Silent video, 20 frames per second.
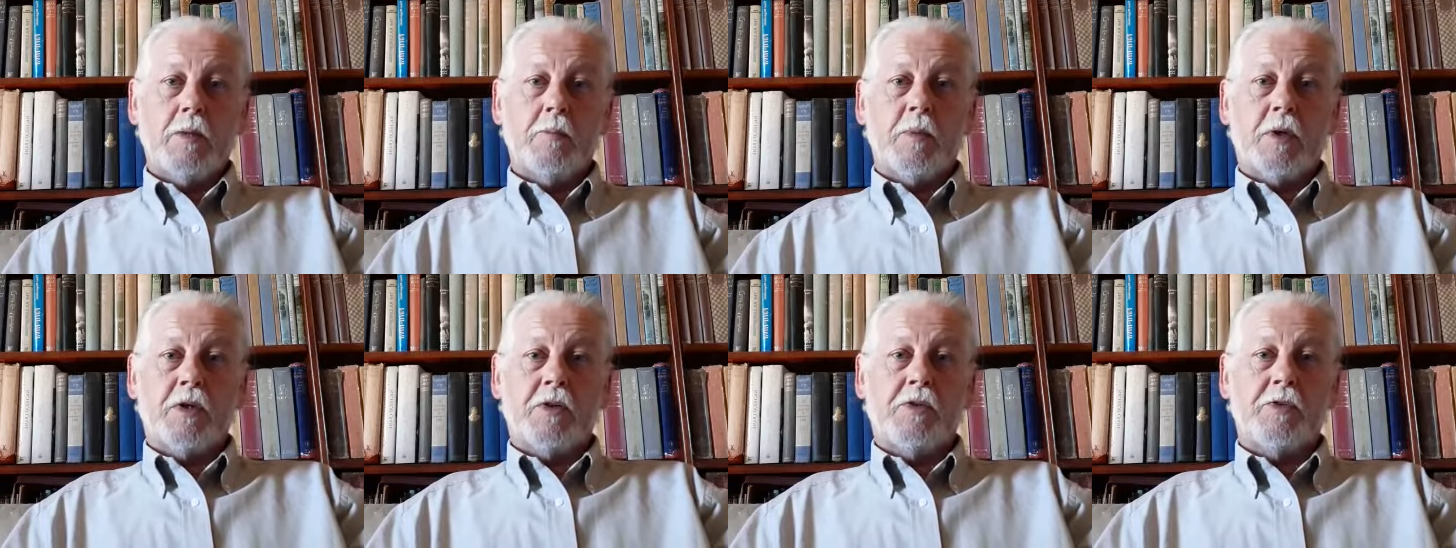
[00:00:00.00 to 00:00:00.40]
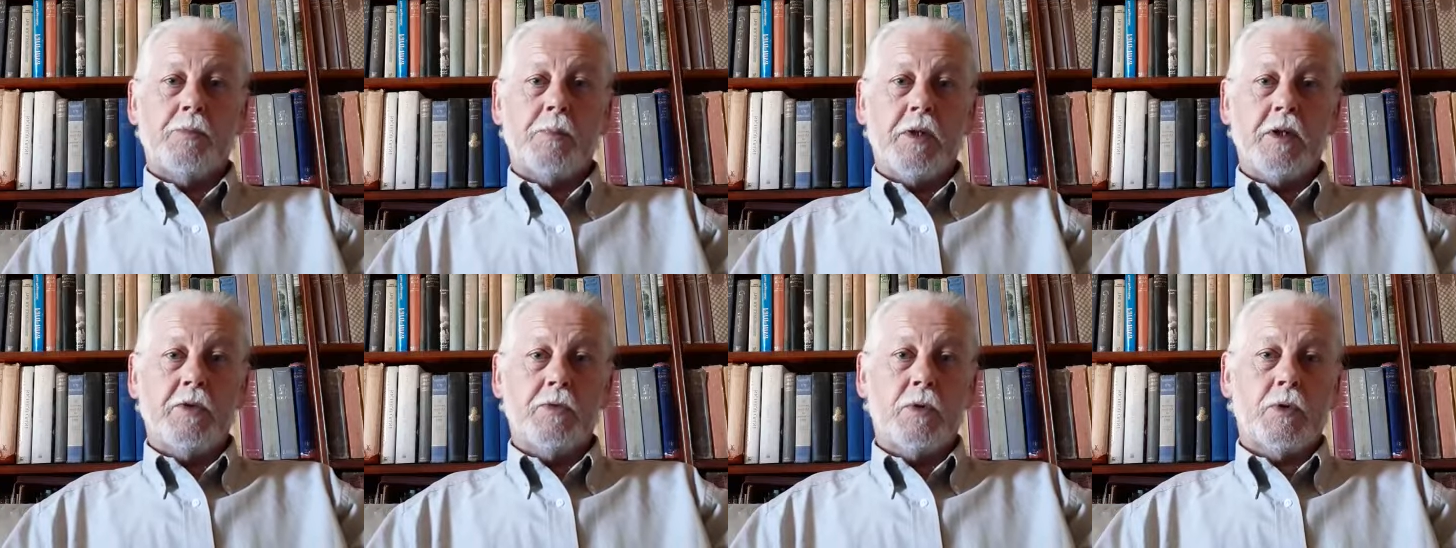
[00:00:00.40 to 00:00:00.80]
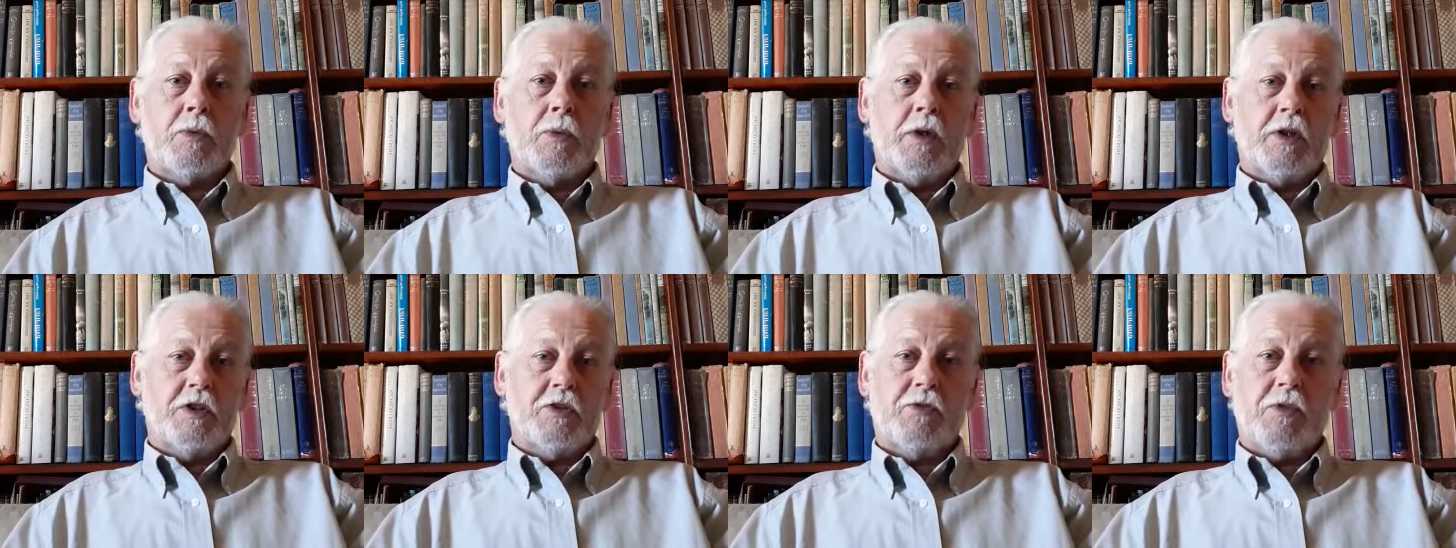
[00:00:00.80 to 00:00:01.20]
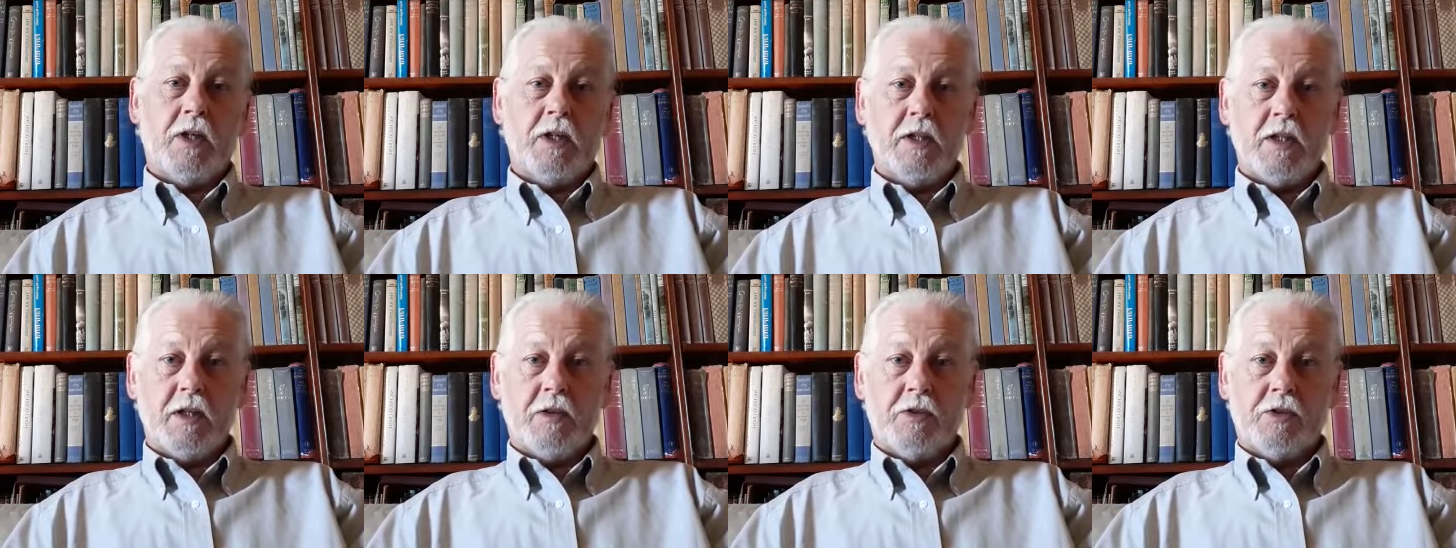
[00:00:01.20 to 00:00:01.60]
But the speed with which
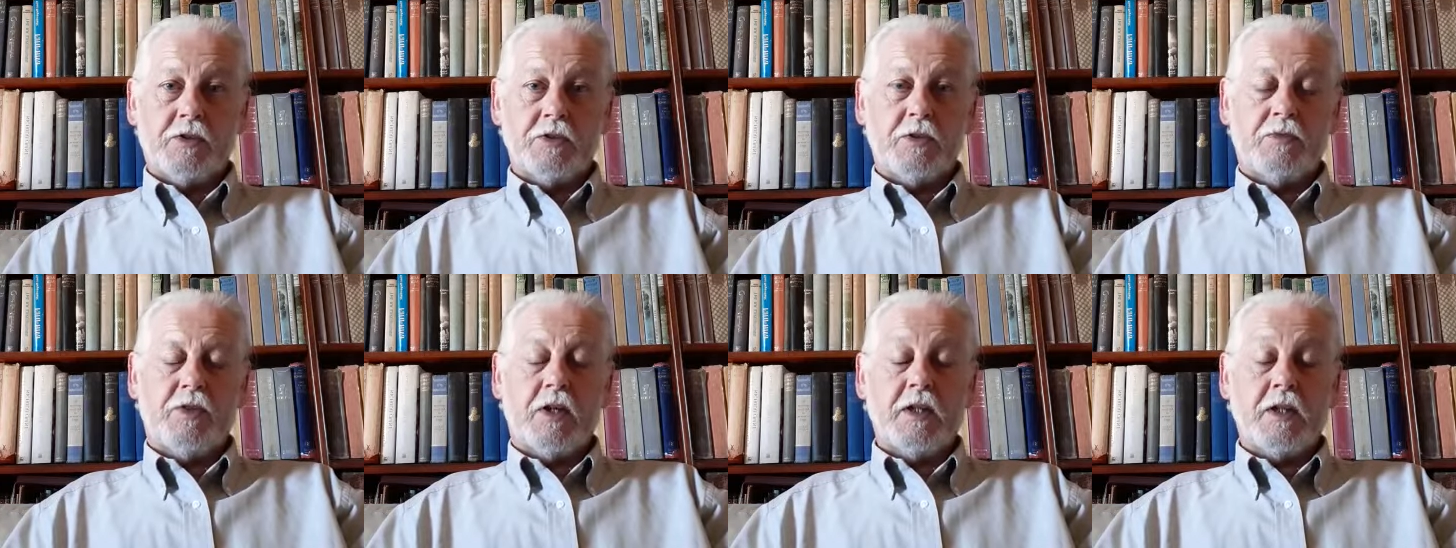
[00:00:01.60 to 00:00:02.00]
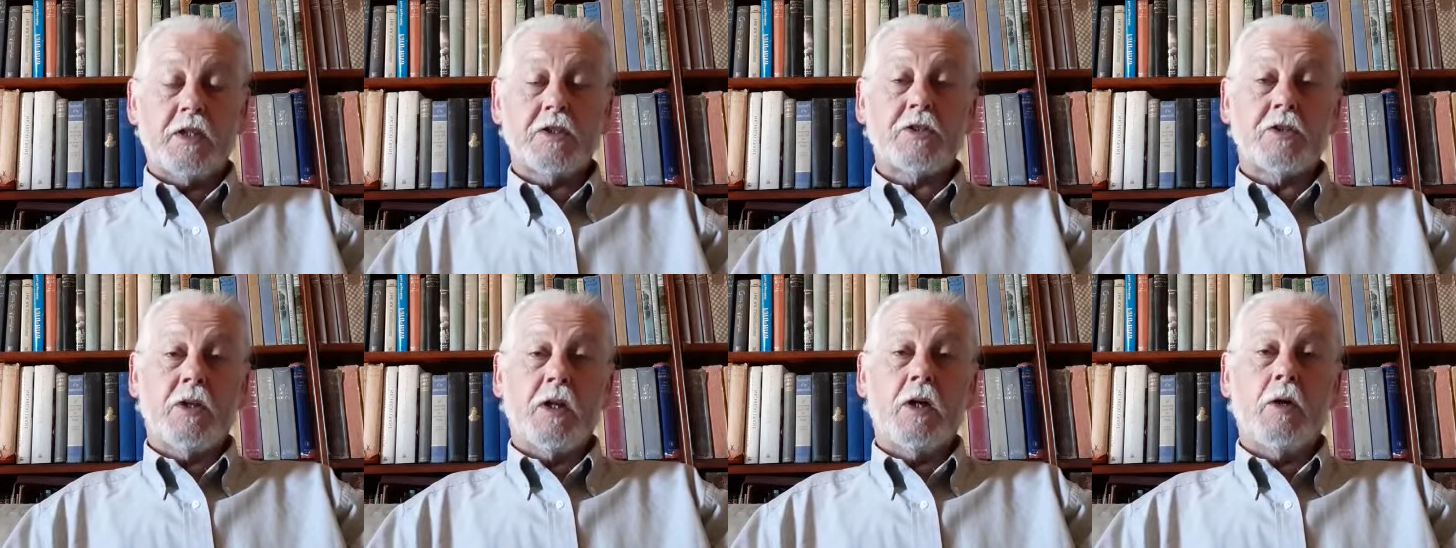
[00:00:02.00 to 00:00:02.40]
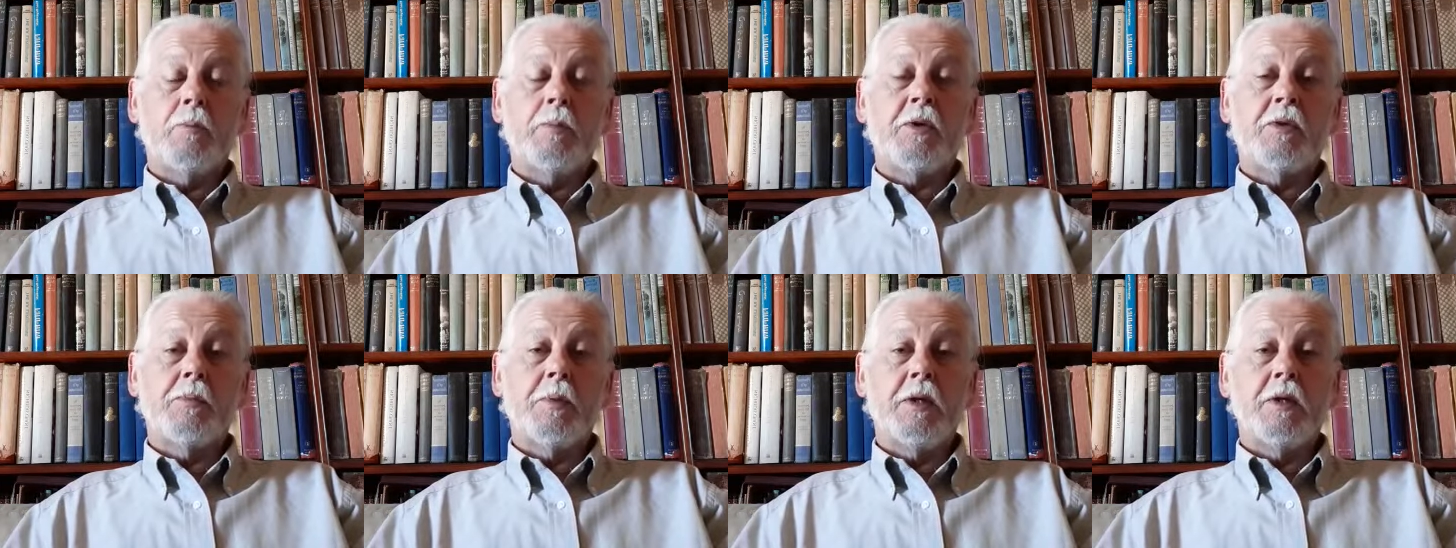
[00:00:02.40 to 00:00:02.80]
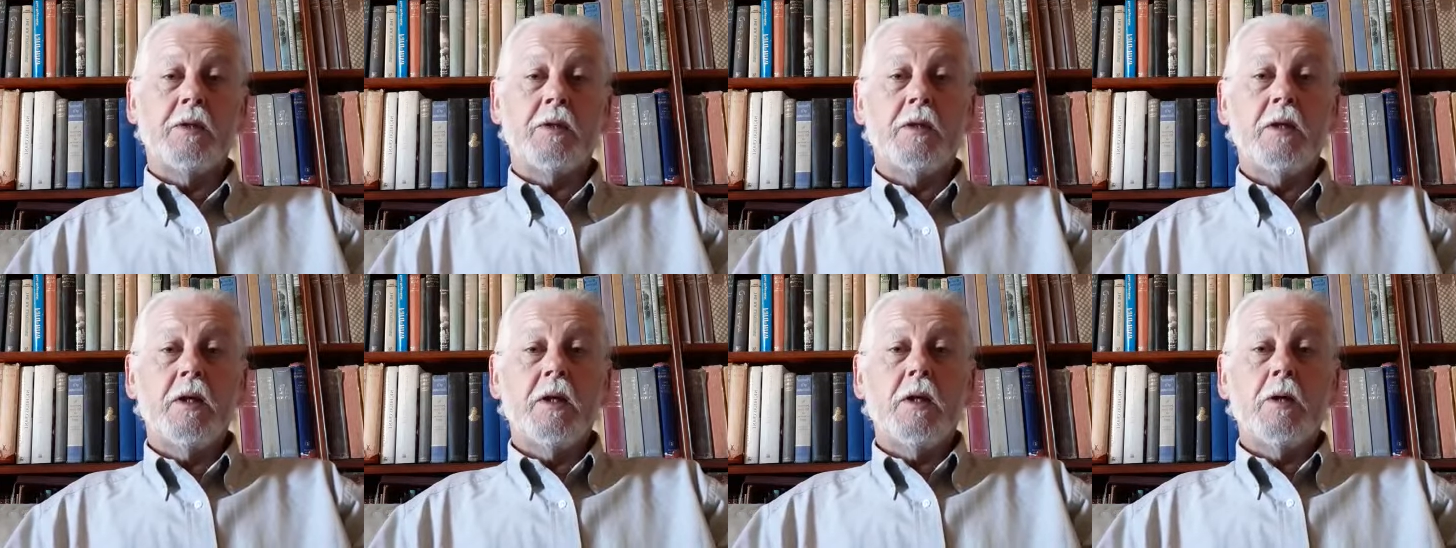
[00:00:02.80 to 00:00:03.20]
financial help has been